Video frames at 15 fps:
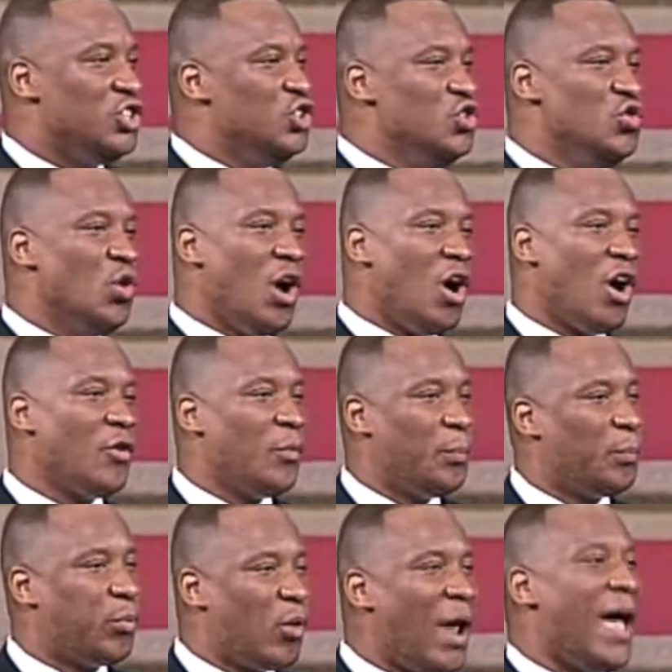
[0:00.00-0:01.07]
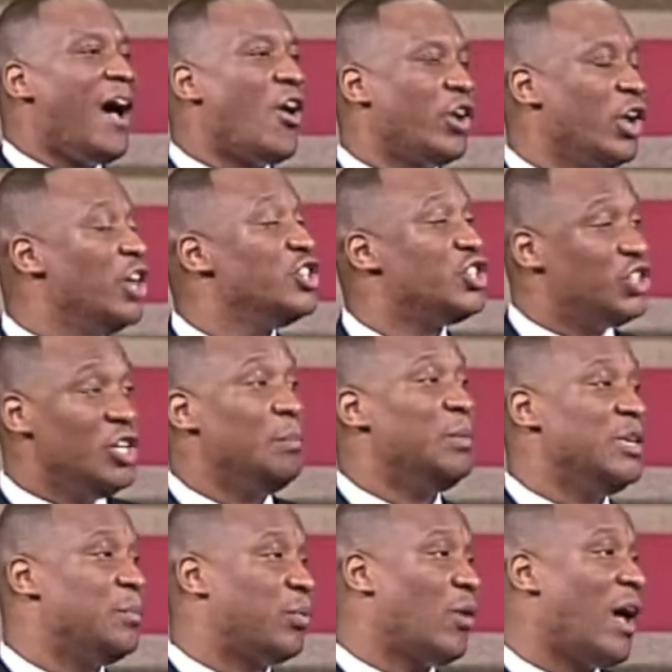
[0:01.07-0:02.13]
You are proud and should
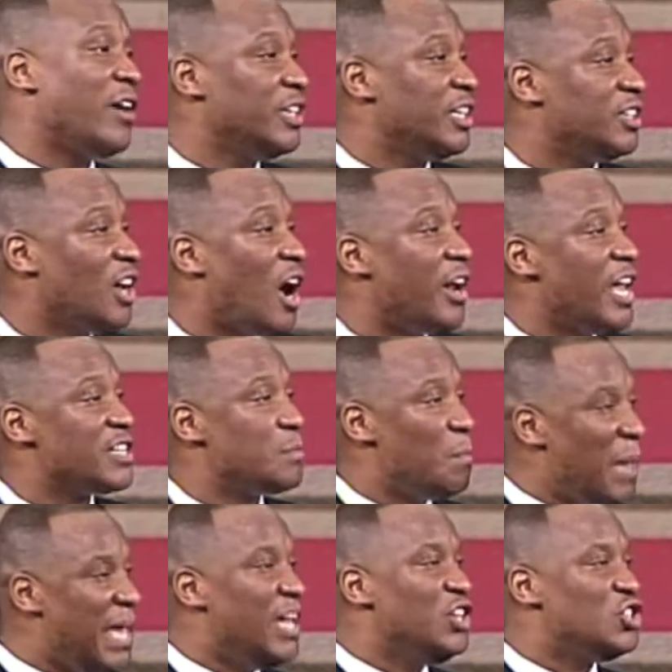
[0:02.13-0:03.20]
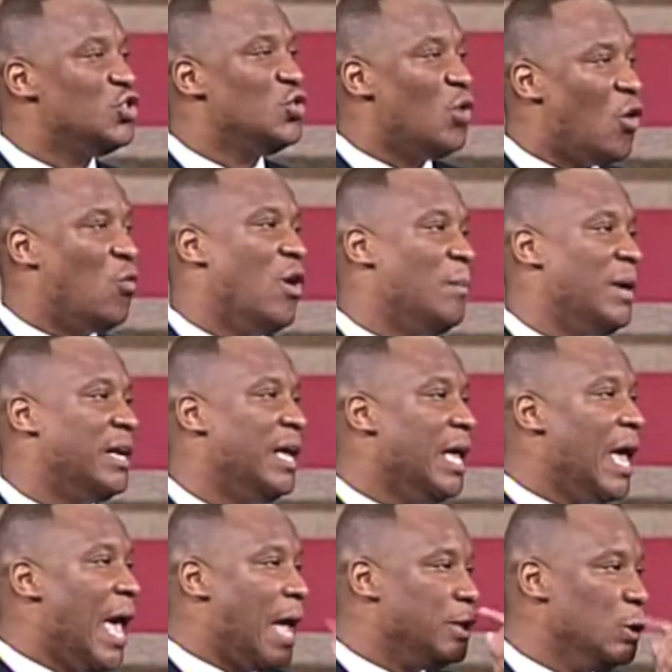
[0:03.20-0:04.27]
be proud that God has made you a woman,
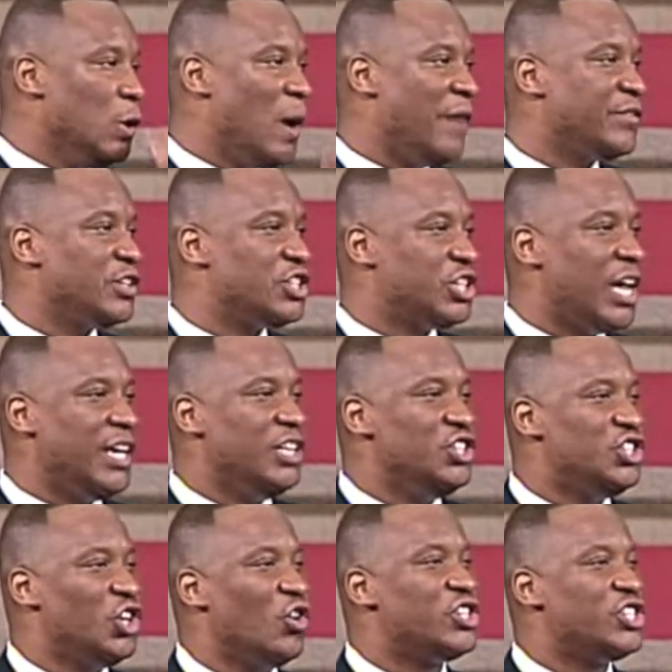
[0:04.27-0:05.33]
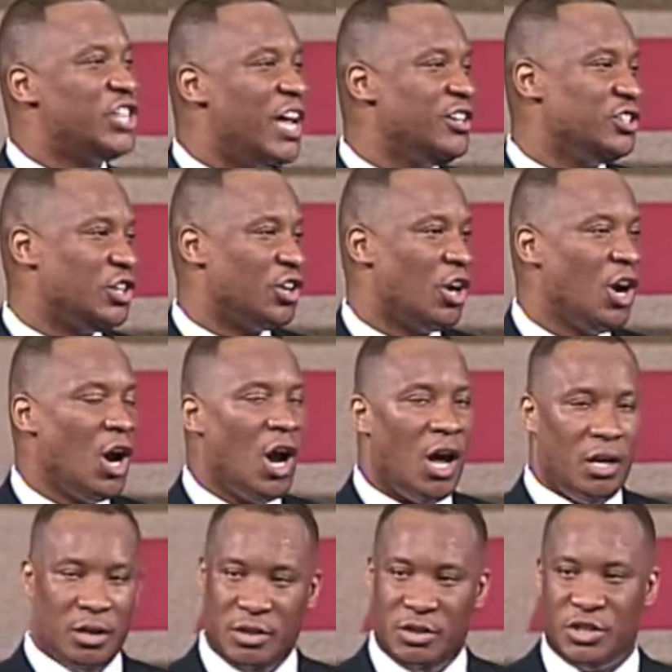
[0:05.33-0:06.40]
and you don't have to change your gender
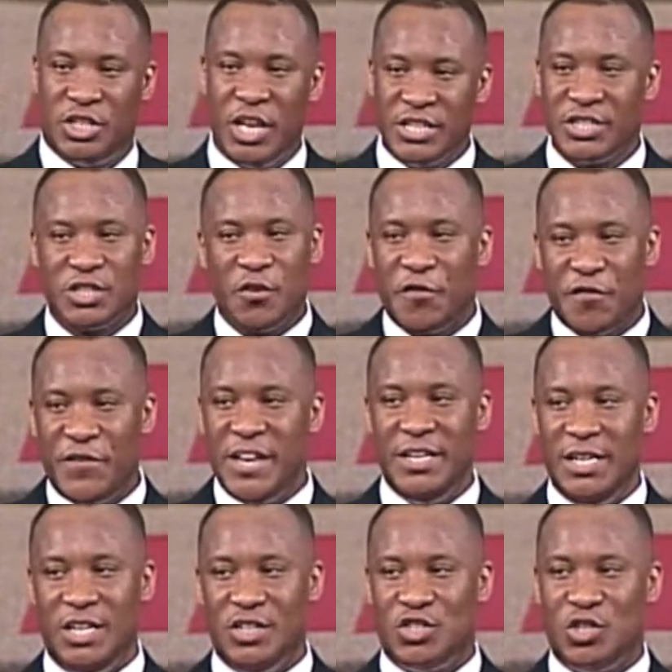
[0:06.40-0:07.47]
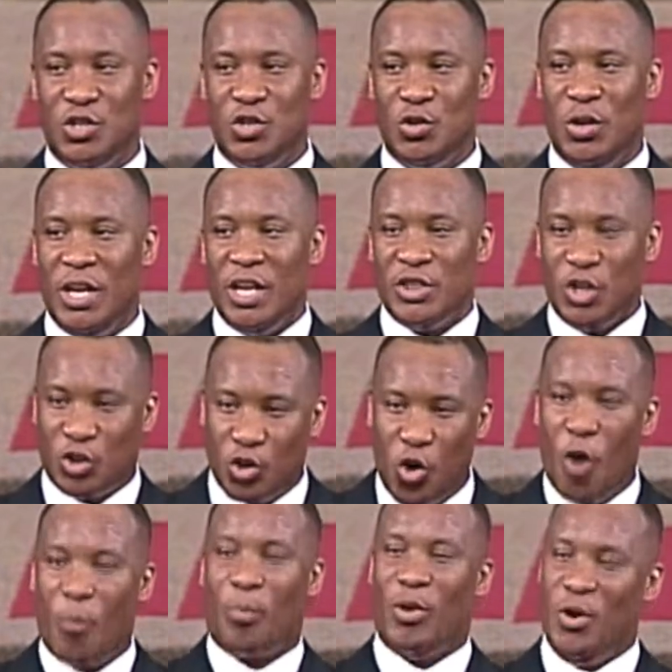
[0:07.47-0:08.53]
just to fit into the
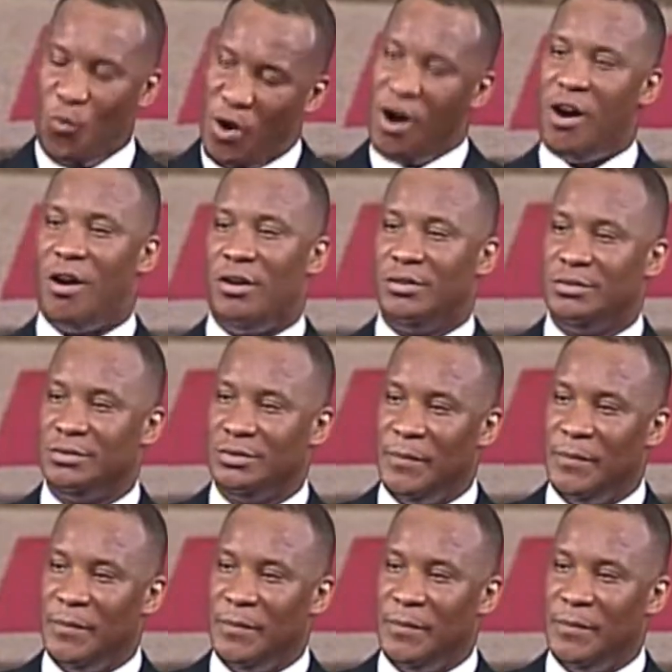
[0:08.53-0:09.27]
corporate world.